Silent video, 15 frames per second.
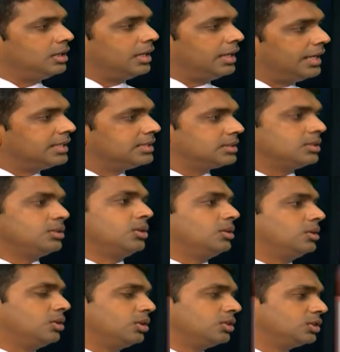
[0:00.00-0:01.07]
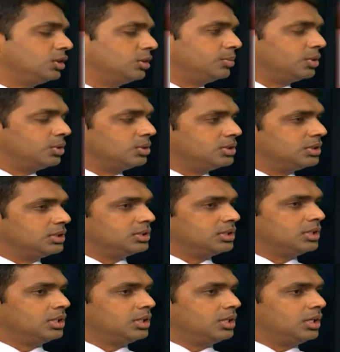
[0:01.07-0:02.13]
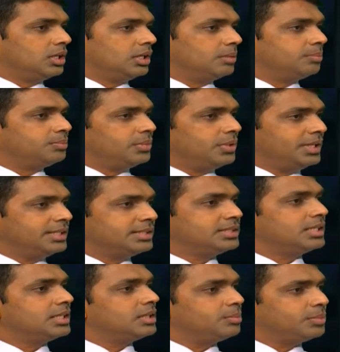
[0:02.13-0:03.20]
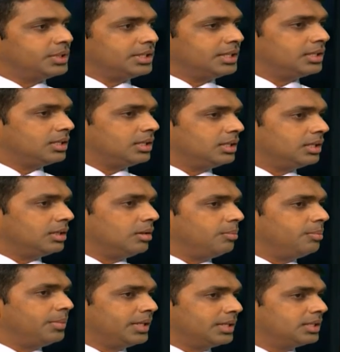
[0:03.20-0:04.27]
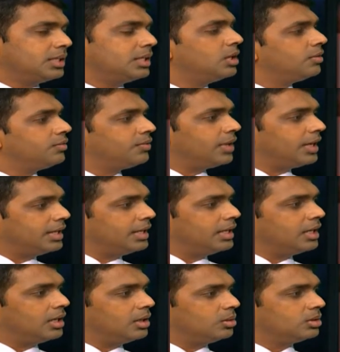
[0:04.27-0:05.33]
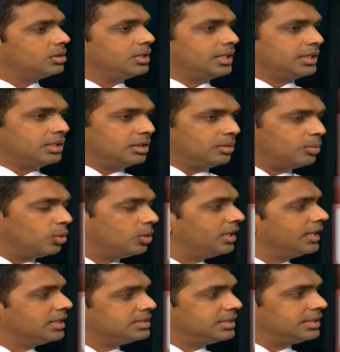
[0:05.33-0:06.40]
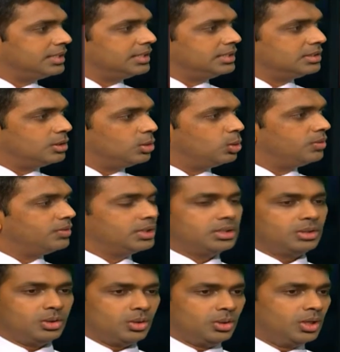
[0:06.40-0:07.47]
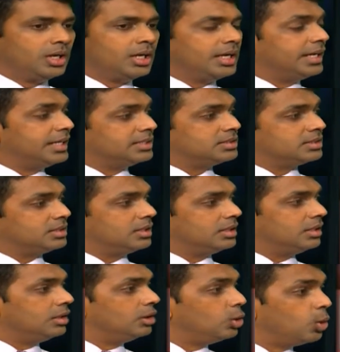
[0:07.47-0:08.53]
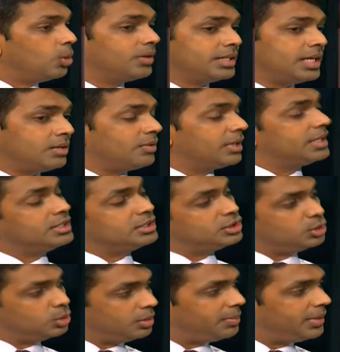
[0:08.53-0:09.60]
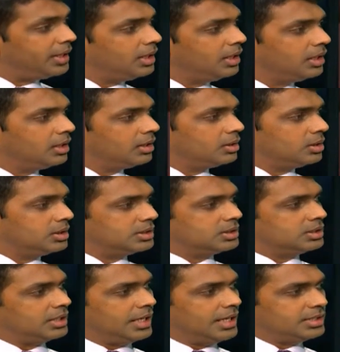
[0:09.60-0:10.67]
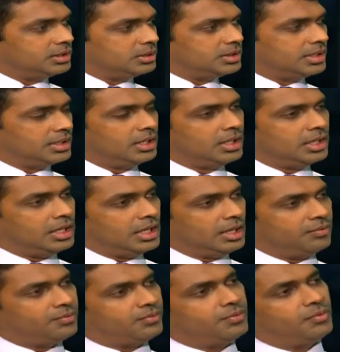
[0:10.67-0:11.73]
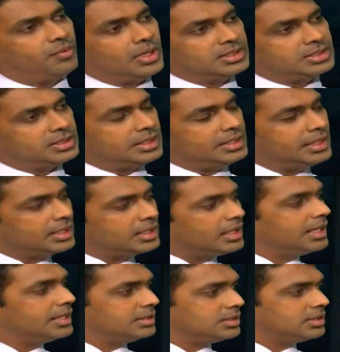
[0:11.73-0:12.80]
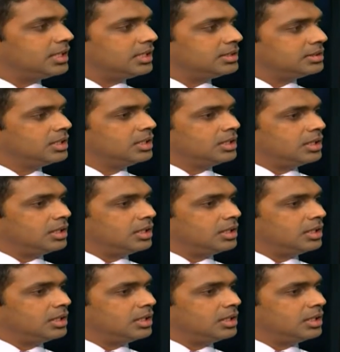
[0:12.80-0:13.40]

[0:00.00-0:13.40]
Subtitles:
has got osteoporosis, is there a particular method of finding out that the bone density is lower or it's lower than what it should be? Because as you said, if once the decline starts,